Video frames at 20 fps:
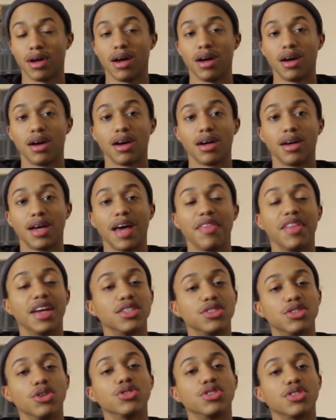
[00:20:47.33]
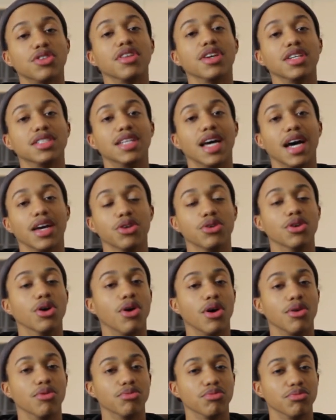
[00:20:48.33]
Uh, and that's, those are things that, you
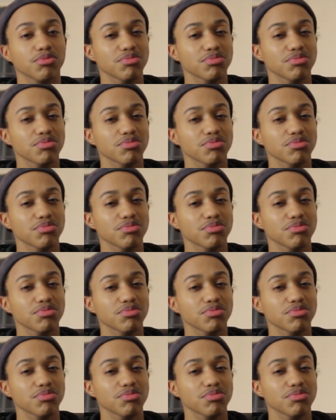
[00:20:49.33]
know,